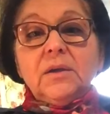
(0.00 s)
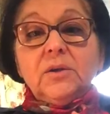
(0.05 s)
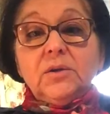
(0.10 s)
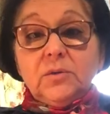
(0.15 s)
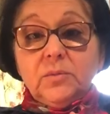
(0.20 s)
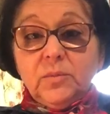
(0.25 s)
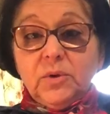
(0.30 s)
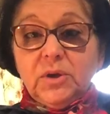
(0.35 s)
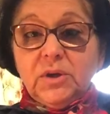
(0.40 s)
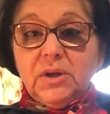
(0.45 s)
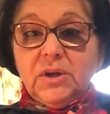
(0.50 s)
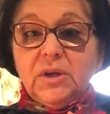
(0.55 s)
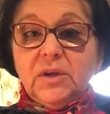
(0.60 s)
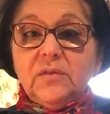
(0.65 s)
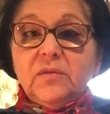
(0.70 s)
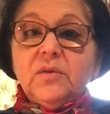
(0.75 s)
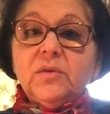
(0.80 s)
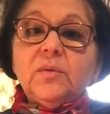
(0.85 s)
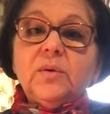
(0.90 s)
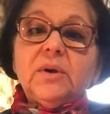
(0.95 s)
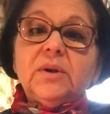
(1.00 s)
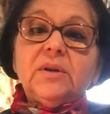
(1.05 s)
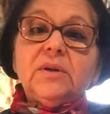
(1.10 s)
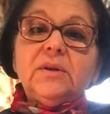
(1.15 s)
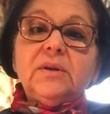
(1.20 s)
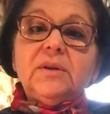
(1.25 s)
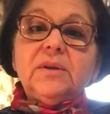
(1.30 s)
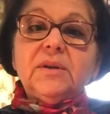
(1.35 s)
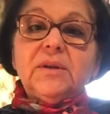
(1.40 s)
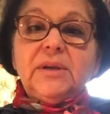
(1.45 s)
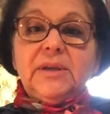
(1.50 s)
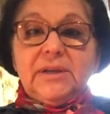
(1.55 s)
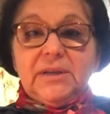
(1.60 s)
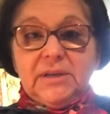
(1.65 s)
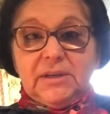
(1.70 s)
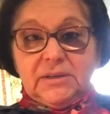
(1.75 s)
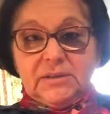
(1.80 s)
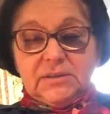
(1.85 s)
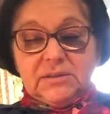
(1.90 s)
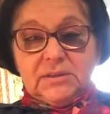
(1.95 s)
Good morning, everyone.
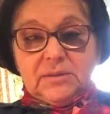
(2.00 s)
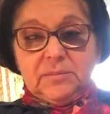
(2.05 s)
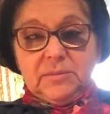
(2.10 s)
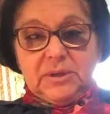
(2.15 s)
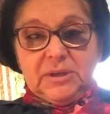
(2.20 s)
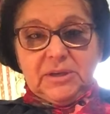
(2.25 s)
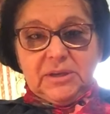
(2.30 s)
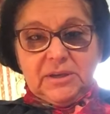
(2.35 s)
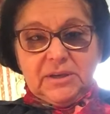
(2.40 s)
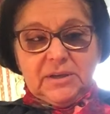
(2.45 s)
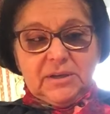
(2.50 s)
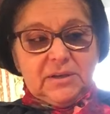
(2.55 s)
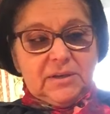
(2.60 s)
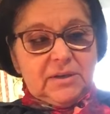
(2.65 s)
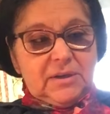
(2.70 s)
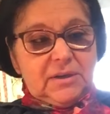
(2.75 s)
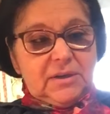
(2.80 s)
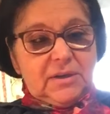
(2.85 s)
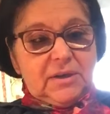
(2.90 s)
It's Camelia.